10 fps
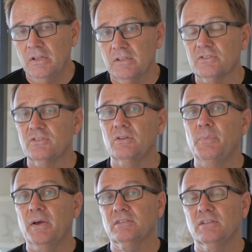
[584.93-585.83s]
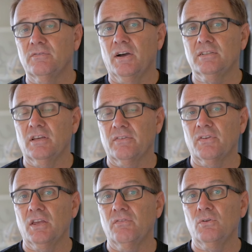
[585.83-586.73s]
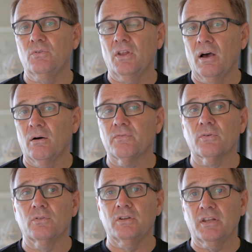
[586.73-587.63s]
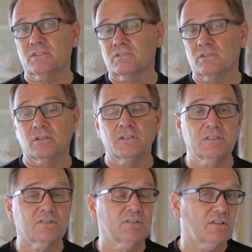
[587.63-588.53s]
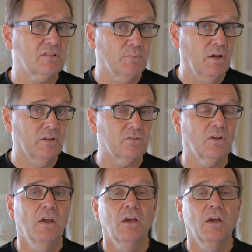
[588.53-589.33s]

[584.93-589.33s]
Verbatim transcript: This is the best advice I can give you now for the next at least six months